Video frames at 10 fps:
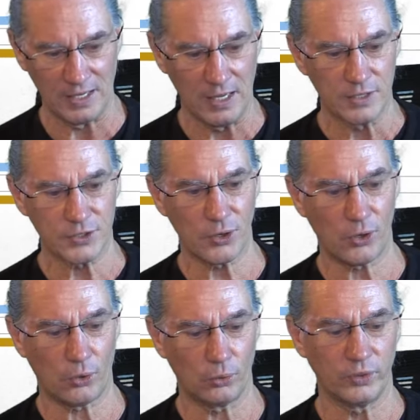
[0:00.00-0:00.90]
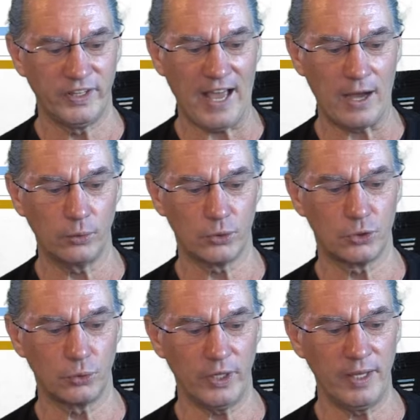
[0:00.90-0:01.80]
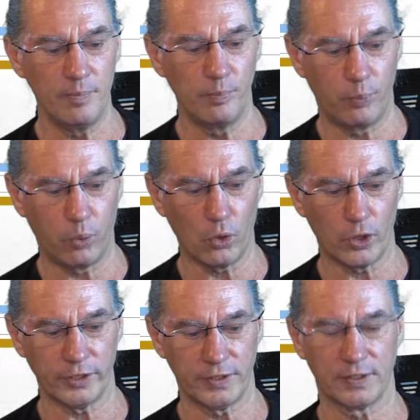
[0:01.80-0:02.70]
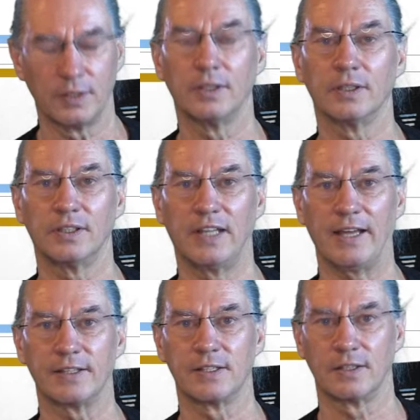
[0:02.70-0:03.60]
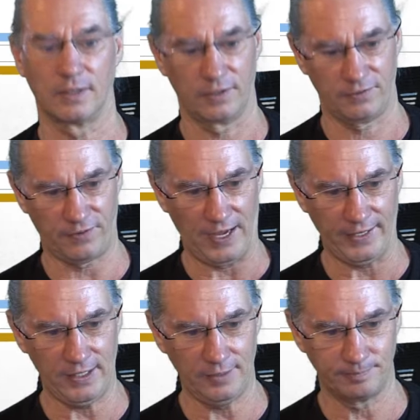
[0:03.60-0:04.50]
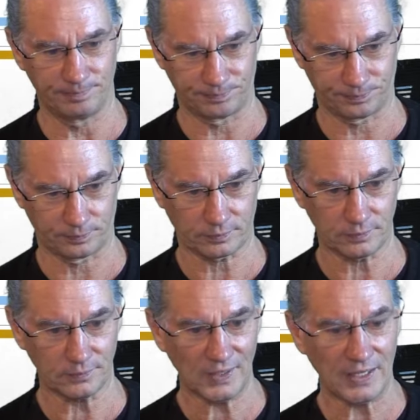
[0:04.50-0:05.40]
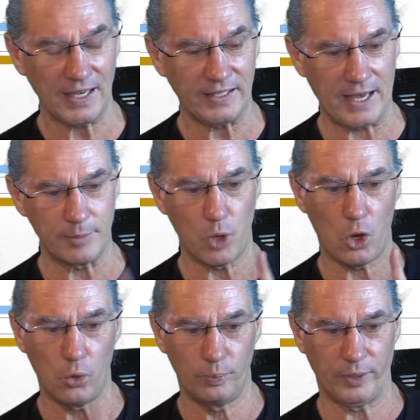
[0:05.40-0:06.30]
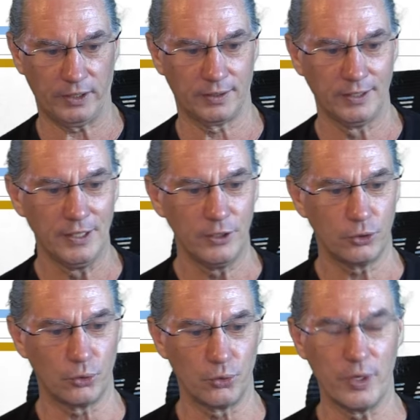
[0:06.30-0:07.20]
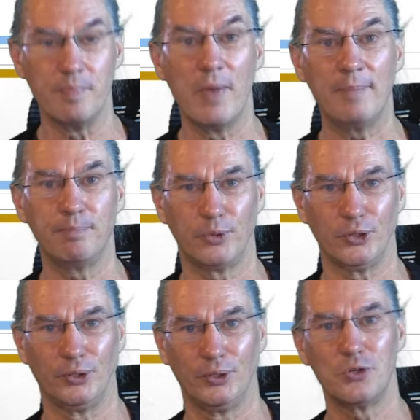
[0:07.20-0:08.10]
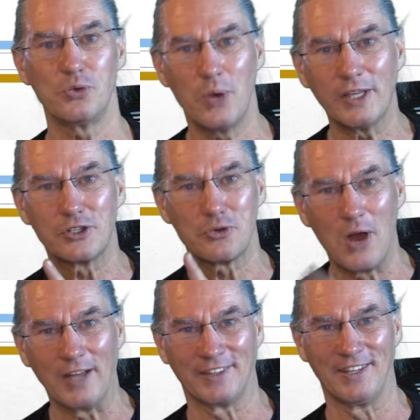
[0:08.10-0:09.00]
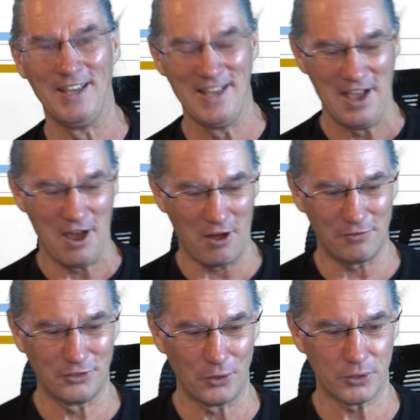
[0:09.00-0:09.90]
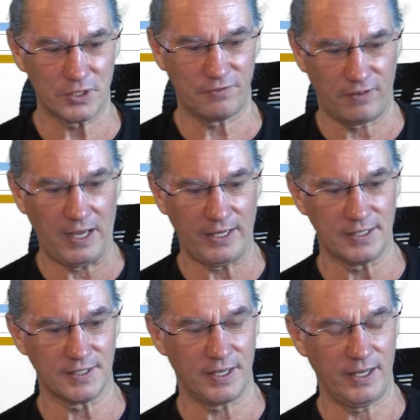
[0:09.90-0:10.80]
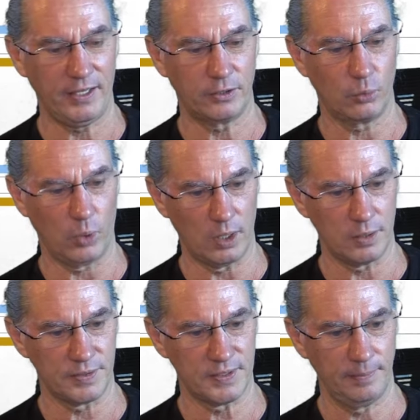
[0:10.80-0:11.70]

So now to import that file, and I'm hoping to remember which one of those files it was,